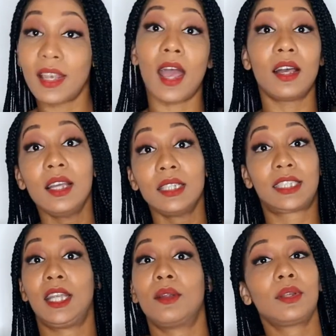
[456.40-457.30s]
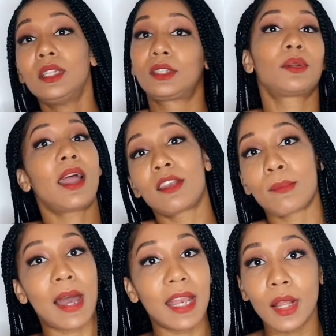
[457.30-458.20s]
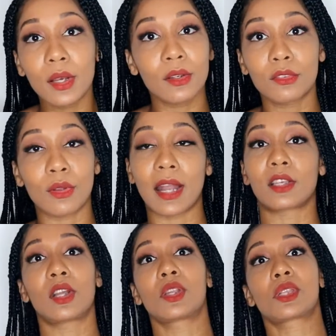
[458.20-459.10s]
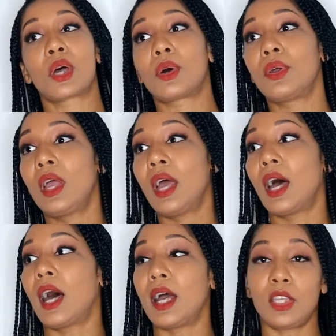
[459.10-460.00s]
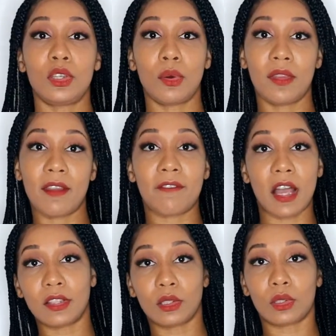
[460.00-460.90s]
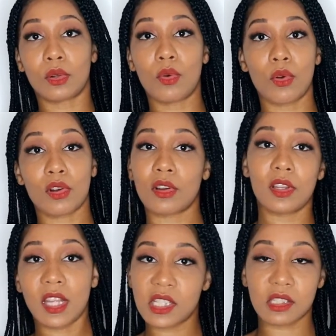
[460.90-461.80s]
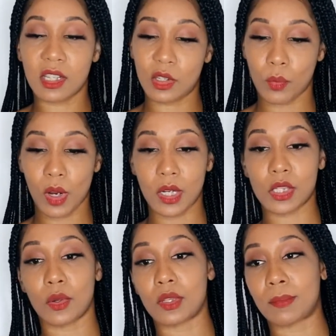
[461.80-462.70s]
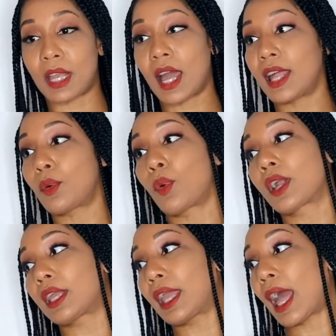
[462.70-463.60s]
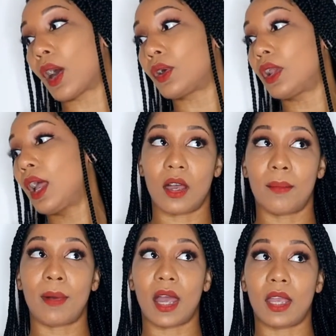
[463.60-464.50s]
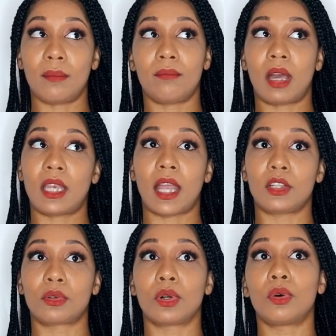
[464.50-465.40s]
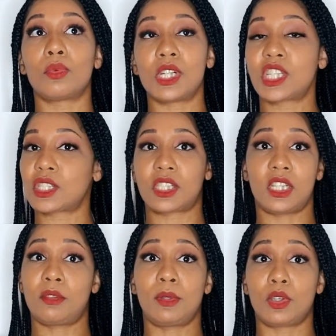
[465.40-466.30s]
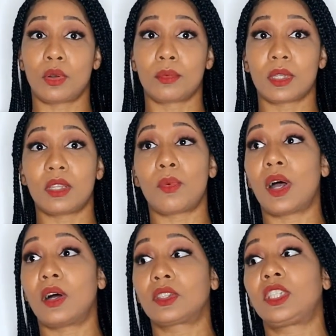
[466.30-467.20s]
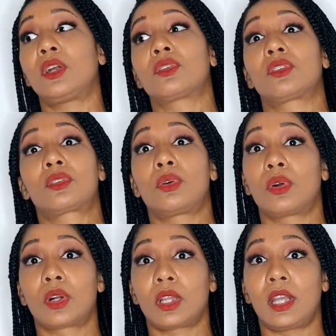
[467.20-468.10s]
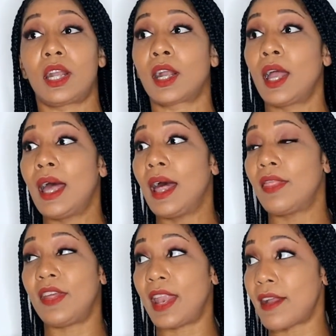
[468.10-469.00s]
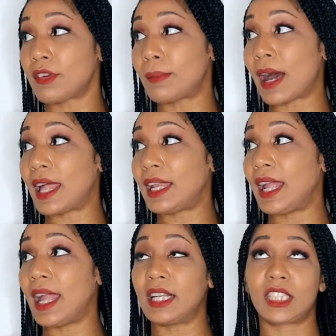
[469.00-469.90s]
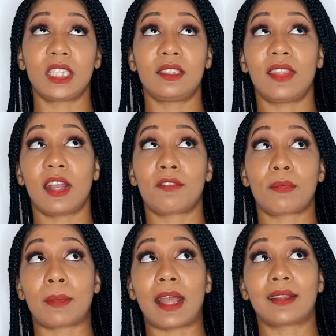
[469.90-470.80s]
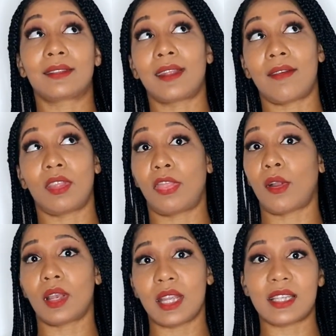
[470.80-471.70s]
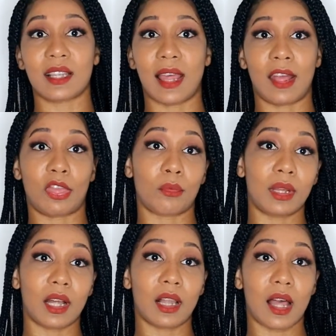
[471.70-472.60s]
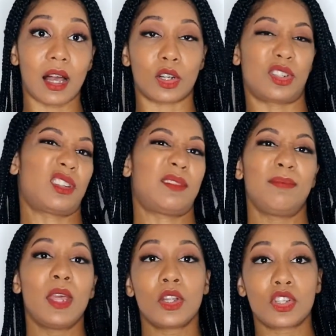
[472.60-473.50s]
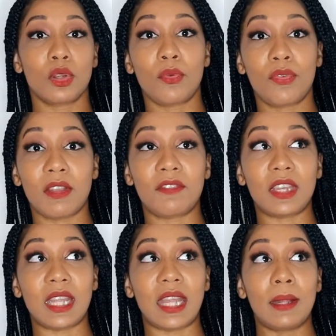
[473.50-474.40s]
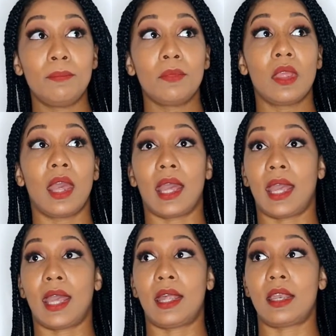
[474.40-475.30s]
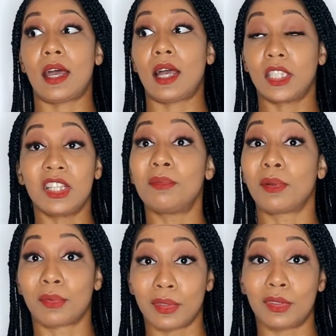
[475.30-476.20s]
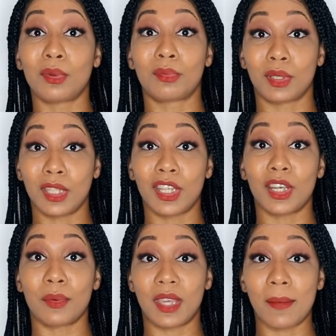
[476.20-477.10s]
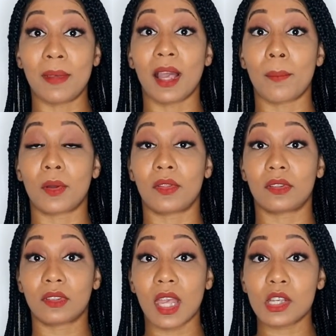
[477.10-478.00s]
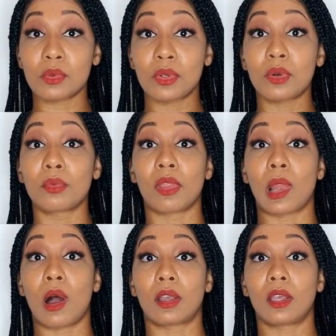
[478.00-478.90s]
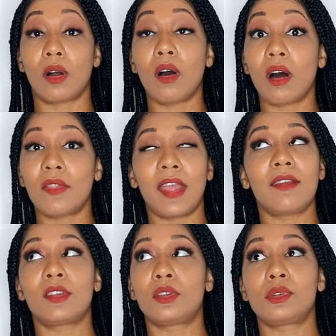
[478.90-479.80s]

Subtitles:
Now, she don't have nobody here to distract her. So, you know, and they find their little corner and they just get to work. So it's been kind of working out. My 9-year-old, which she's been doing really well. She goes to school earlier than everybody, and she's there from like 7:30 to like 3 o'clock or 2:50. And she's been doing really good with keeping up with her schedule, with logging on. They can do